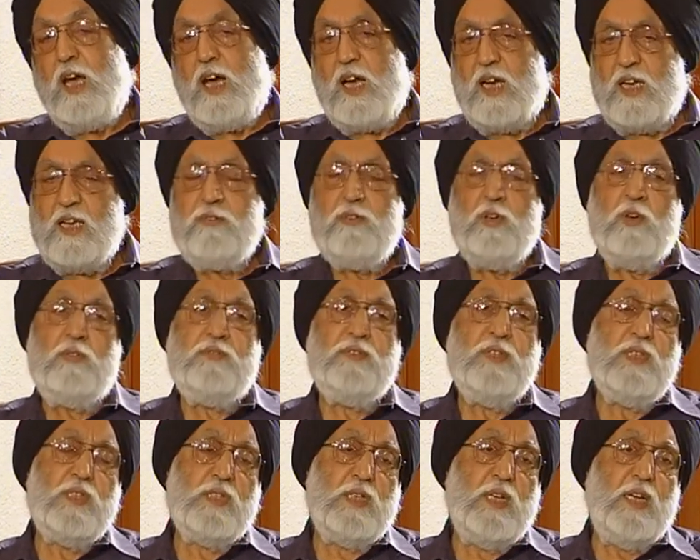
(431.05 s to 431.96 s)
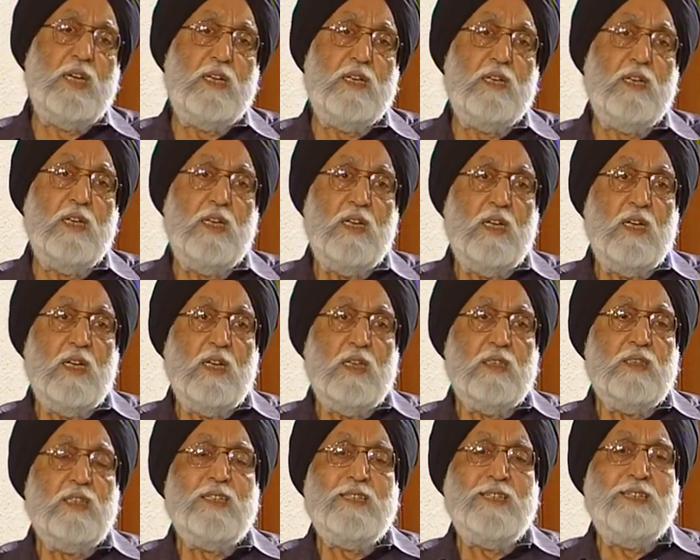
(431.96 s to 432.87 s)
I have often said
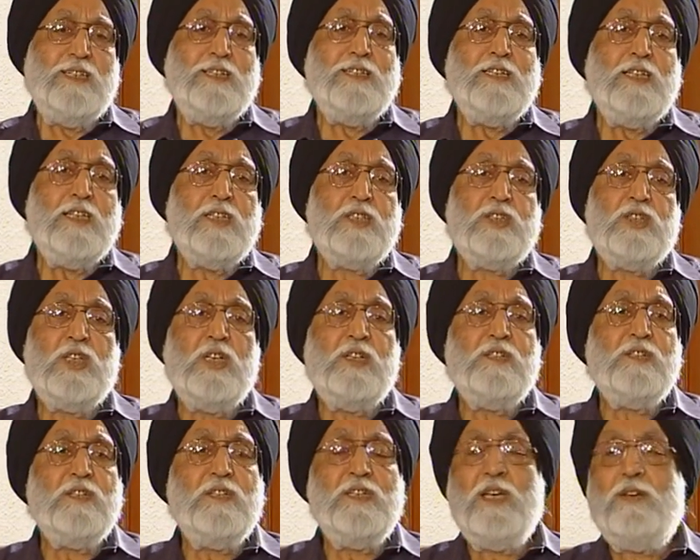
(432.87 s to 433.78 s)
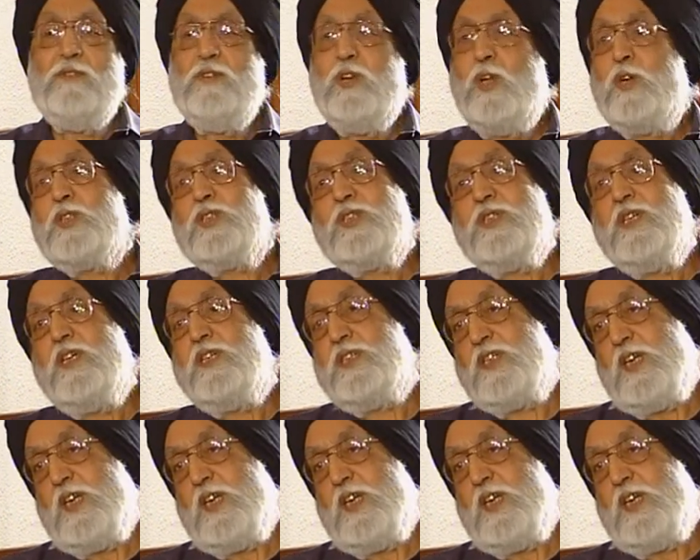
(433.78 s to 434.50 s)
that in India children have lost their